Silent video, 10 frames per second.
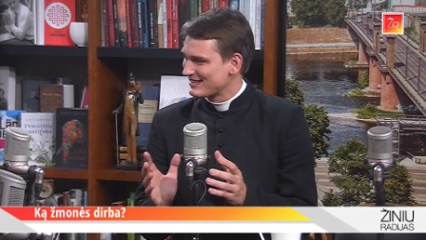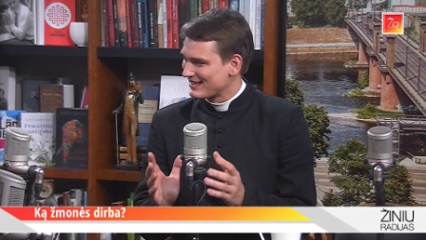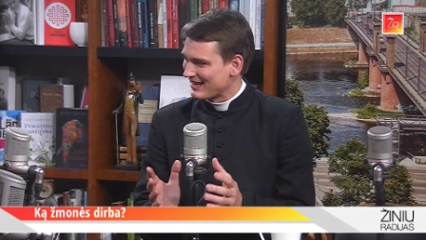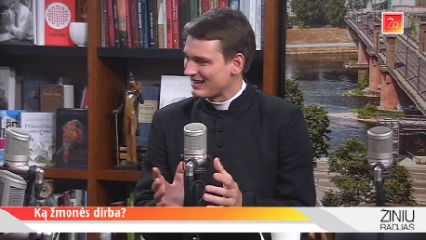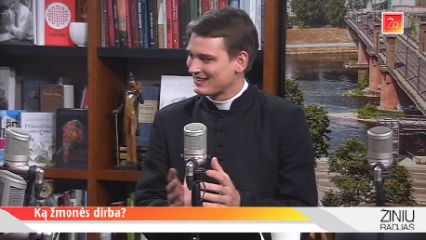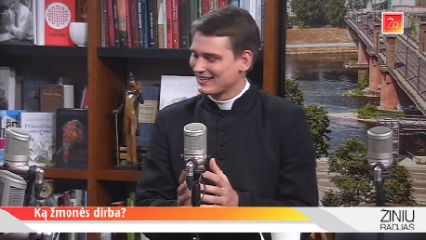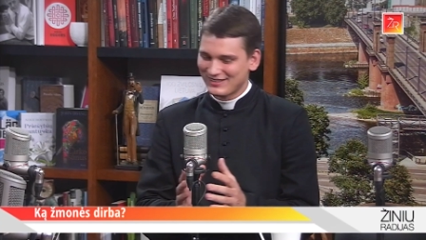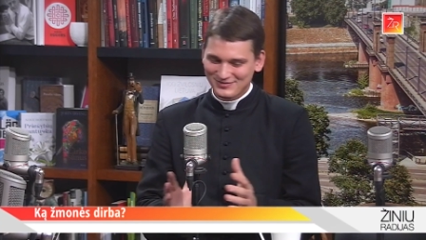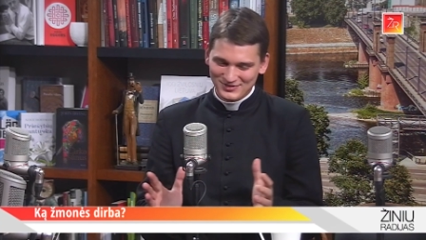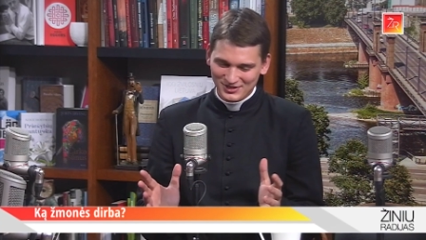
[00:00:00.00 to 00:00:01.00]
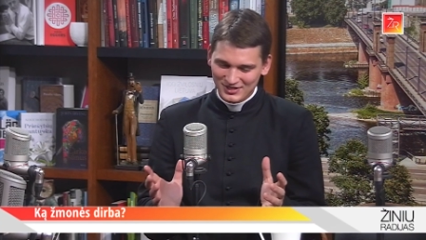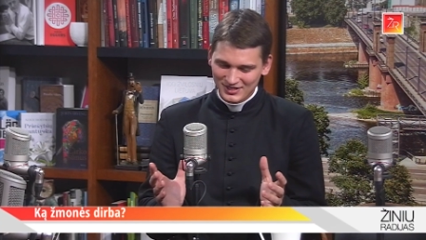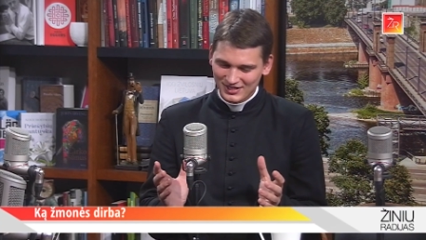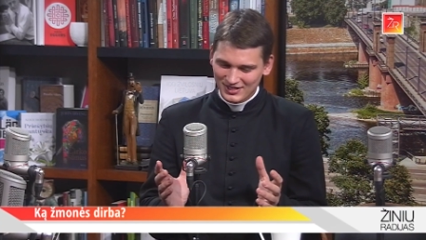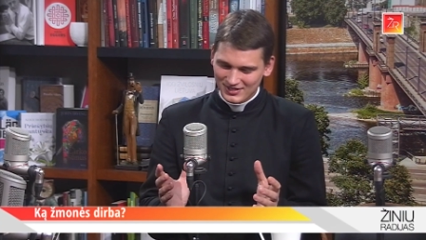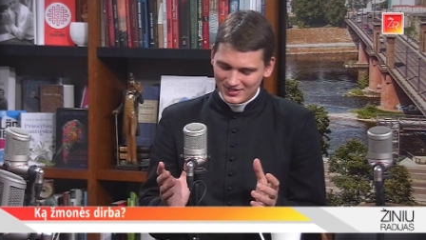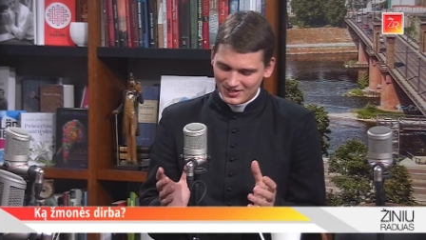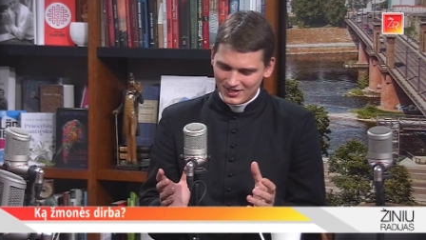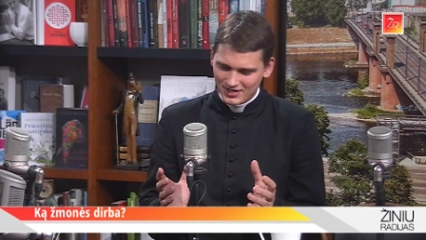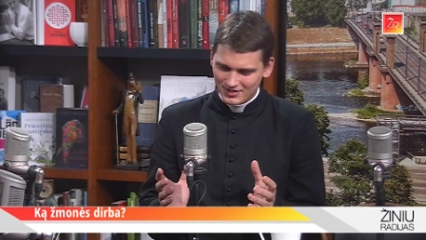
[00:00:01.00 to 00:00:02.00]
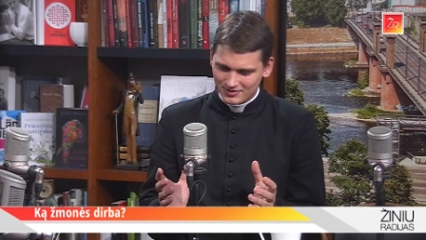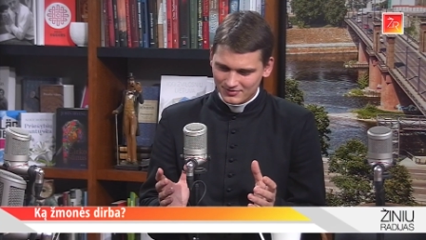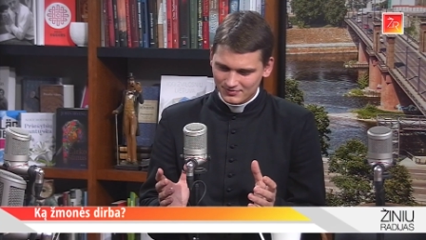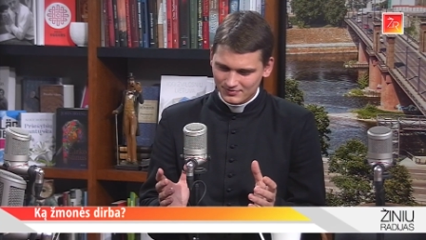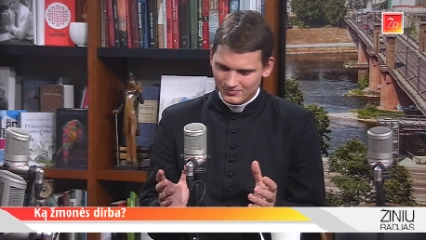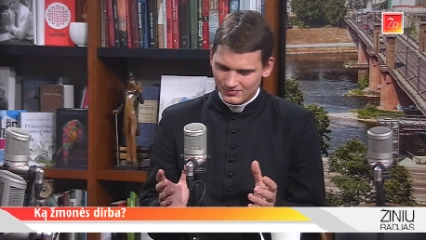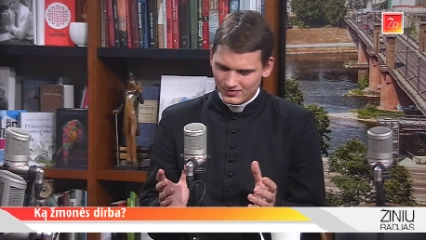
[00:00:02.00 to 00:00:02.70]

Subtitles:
work at a church when he was in the 12th grade.